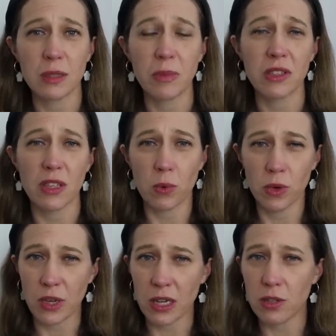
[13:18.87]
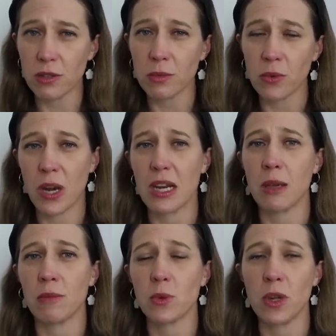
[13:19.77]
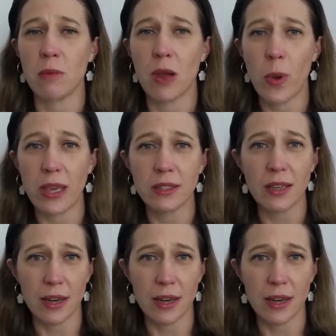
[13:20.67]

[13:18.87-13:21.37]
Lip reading: because I will need to do some grading between my waist